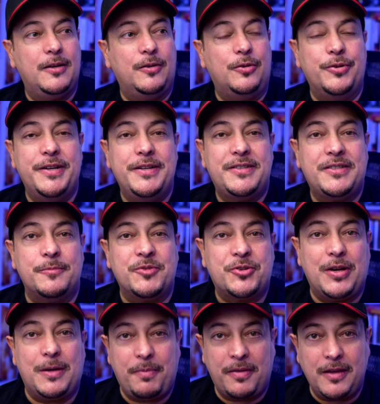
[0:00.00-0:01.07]
already
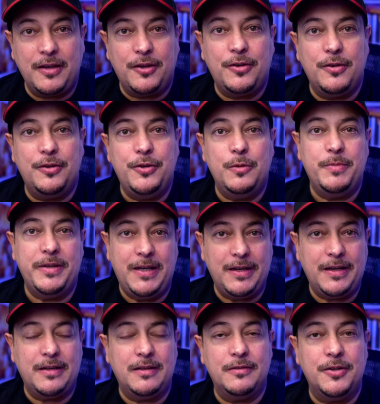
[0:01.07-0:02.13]
subscribed, thank you, and you'll be
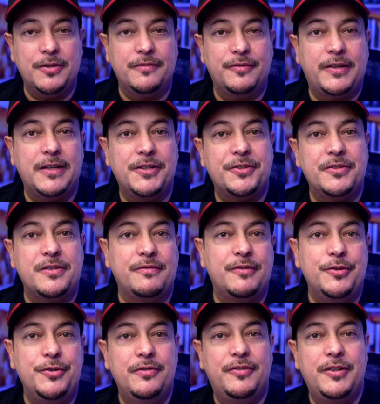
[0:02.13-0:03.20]
getting notifications of
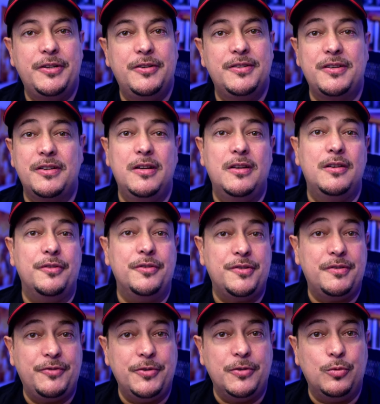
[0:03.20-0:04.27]
the new videos.
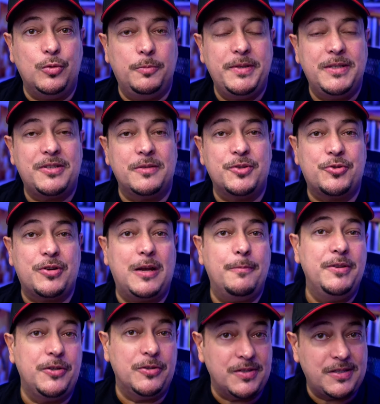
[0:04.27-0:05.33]
Those of you who will be
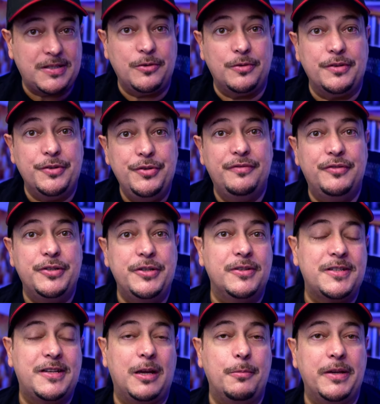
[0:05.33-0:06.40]
subscribing, you'll see all the new
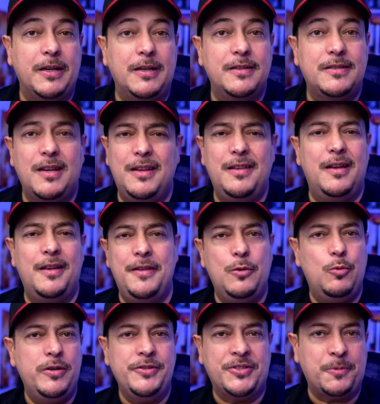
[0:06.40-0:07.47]
videos coming out, and they
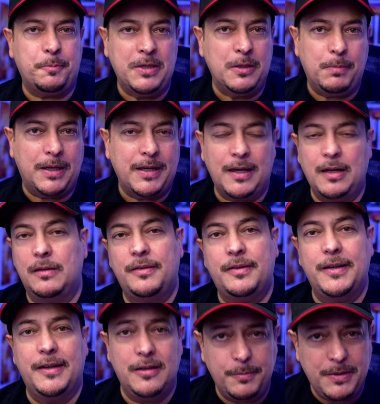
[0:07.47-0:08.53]
won't just be about health.
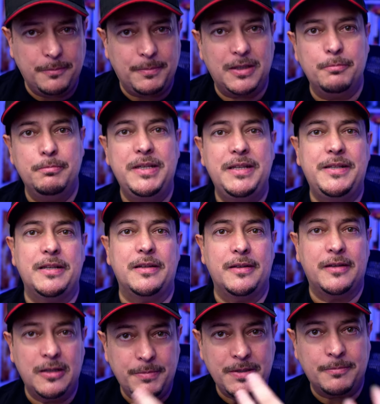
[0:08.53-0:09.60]
They're going to be about media.
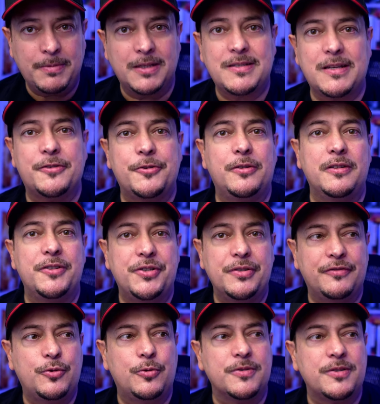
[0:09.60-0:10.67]
They're going to be about technology,
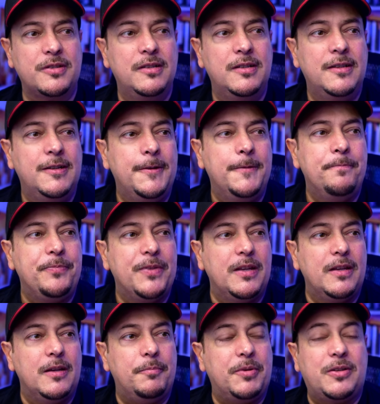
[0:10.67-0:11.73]
of course.
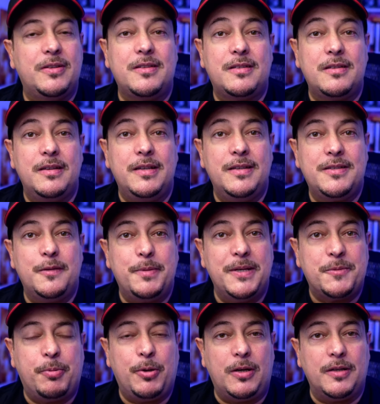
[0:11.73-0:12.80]
Because here's the
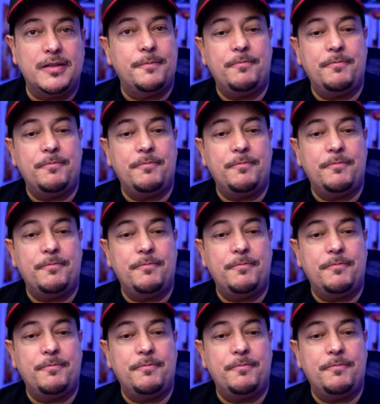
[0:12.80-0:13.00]
best part.